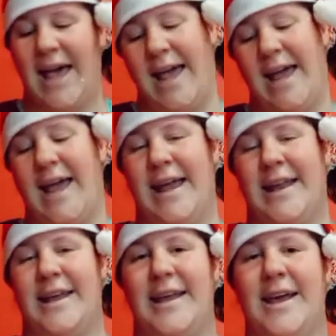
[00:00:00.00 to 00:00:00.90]

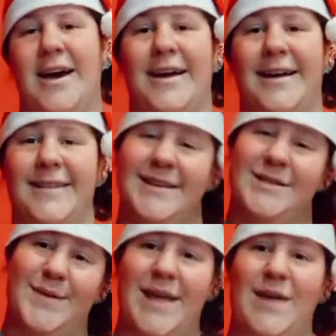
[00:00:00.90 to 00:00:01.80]
And yeah, in
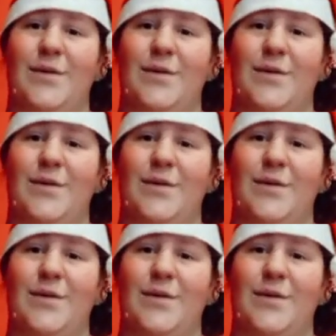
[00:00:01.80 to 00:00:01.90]
this way,